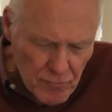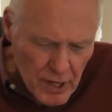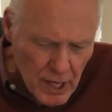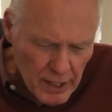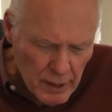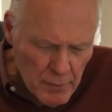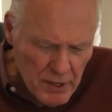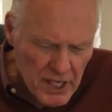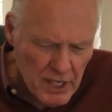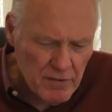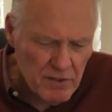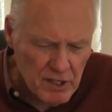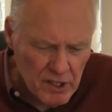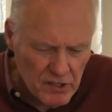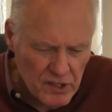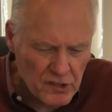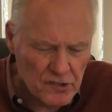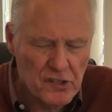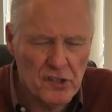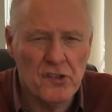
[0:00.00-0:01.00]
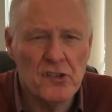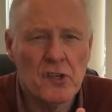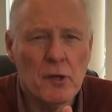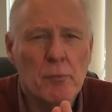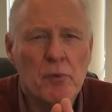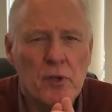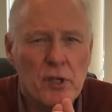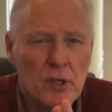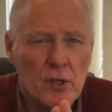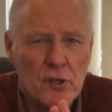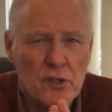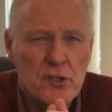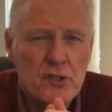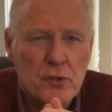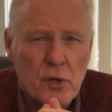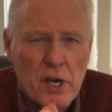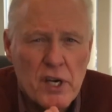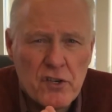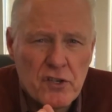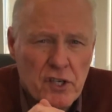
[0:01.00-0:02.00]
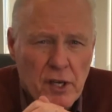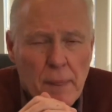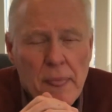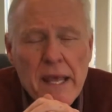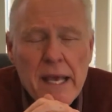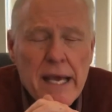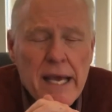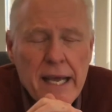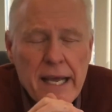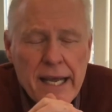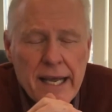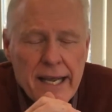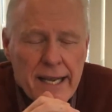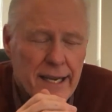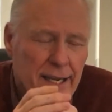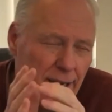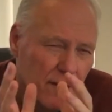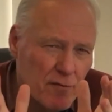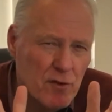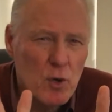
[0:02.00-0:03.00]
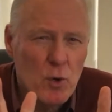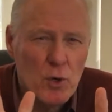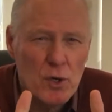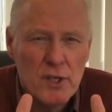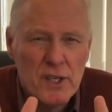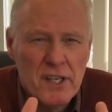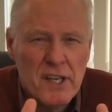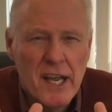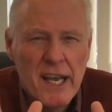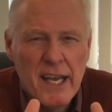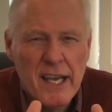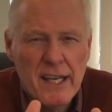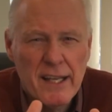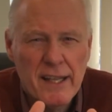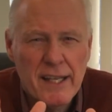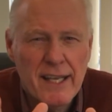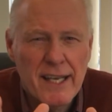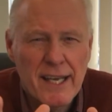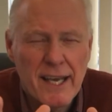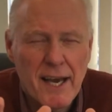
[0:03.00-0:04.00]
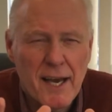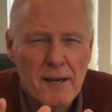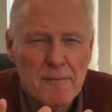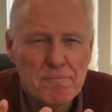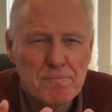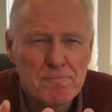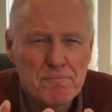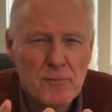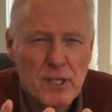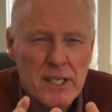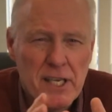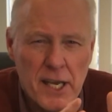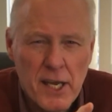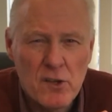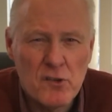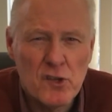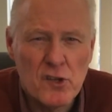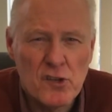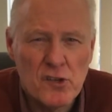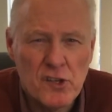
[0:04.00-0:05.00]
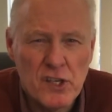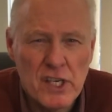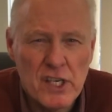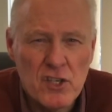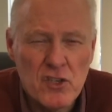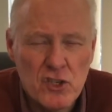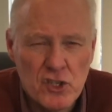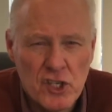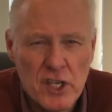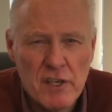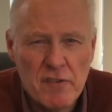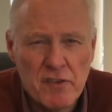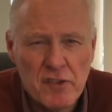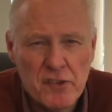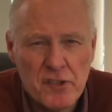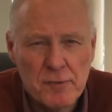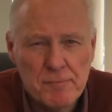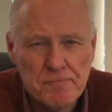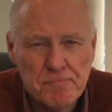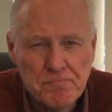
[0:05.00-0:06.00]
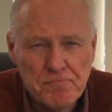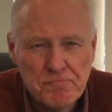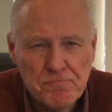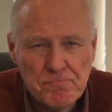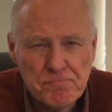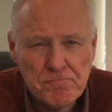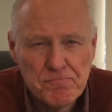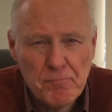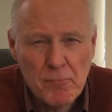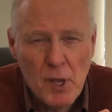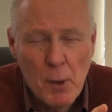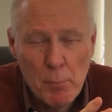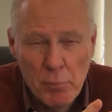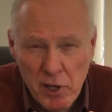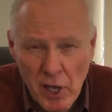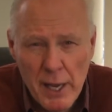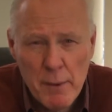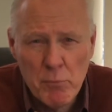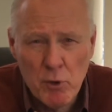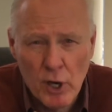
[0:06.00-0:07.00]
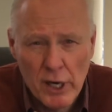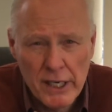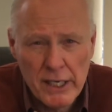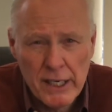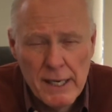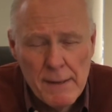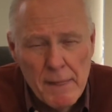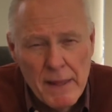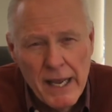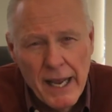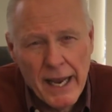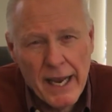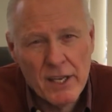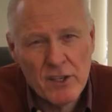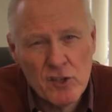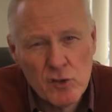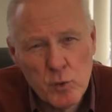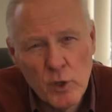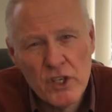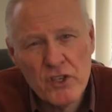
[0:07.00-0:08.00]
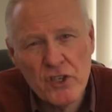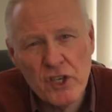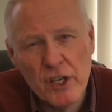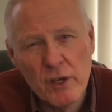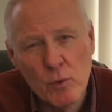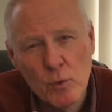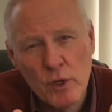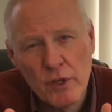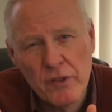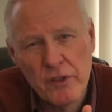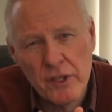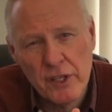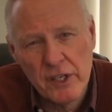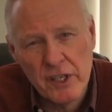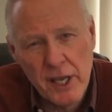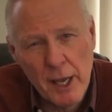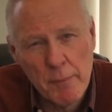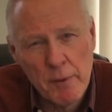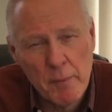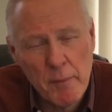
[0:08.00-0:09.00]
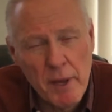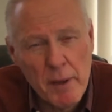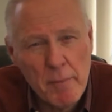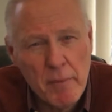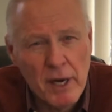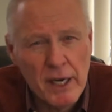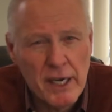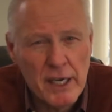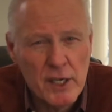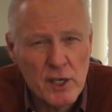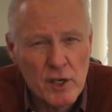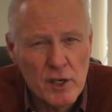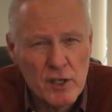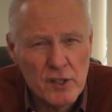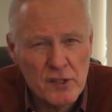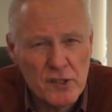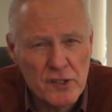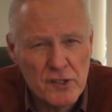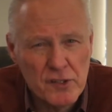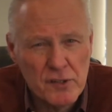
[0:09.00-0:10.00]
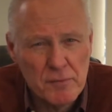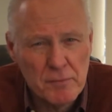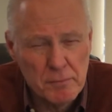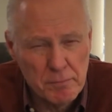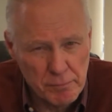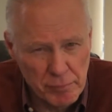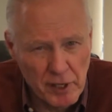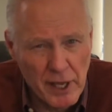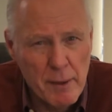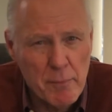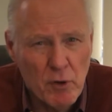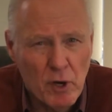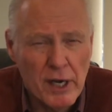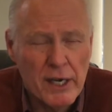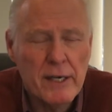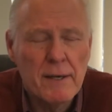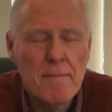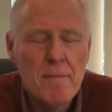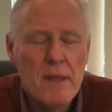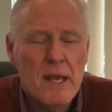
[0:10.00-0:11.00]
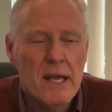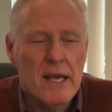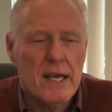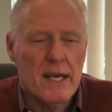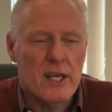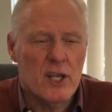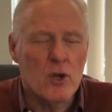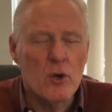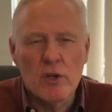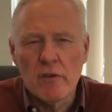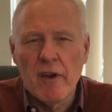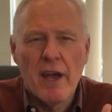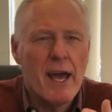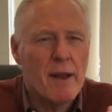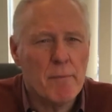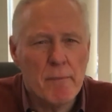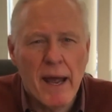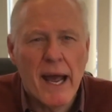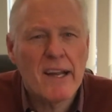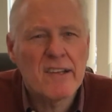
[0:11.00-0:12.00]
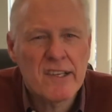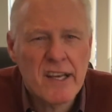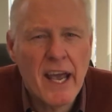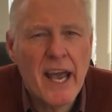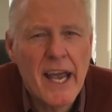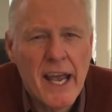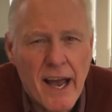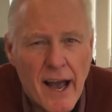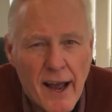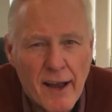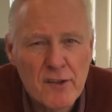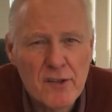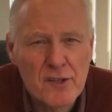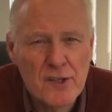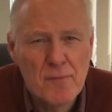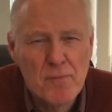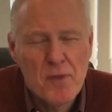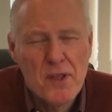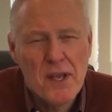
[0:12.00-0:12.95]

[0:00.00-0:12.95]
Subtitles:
Let me give you just a simple illustration. If you were to take the Kansas City Chiefs playbook and switch it with the Tampa Bay Buccaneers playbook, you would have had mass chaos